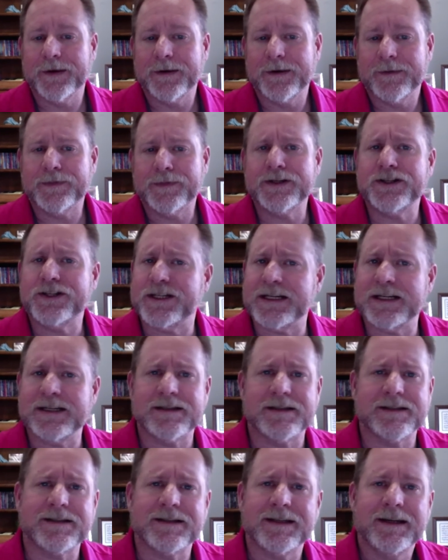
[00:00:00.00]
But
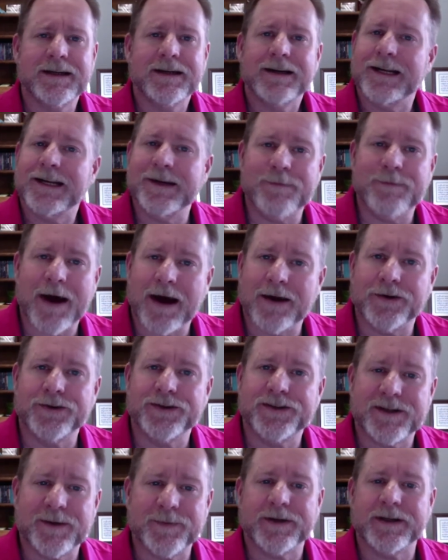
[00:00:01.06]
Jesus, he modeled
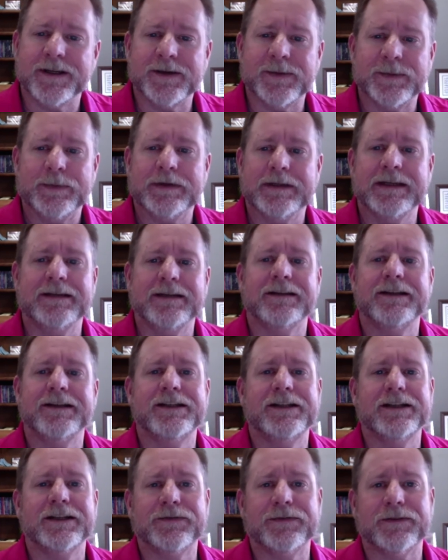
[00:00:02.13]
something completely
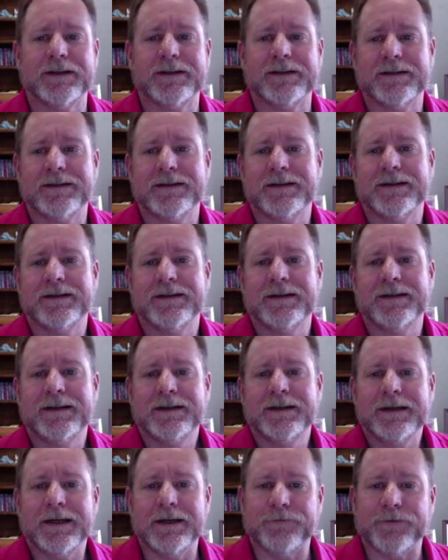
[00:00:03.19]
different.
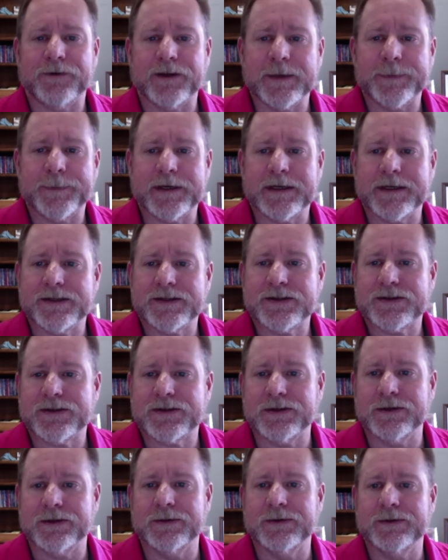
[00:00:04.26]
In Philippians
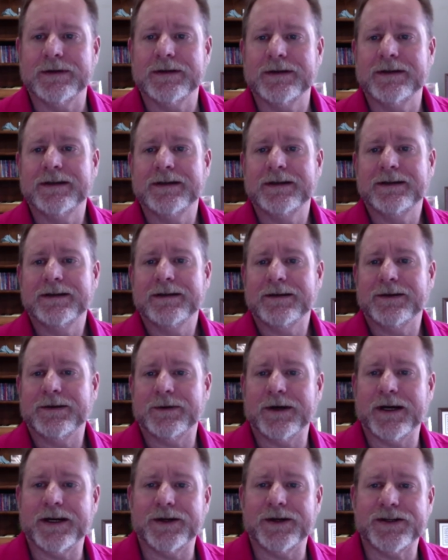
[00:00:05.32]
2, the
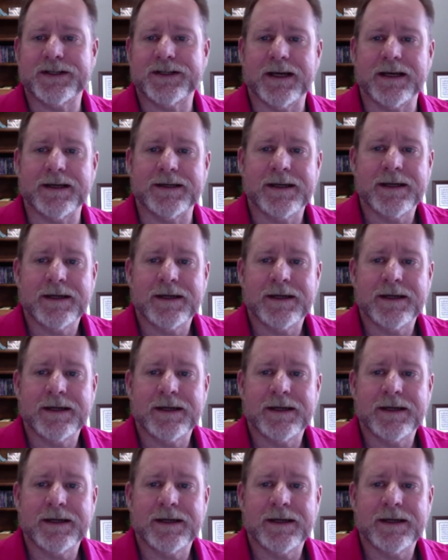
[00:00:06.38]
writer says,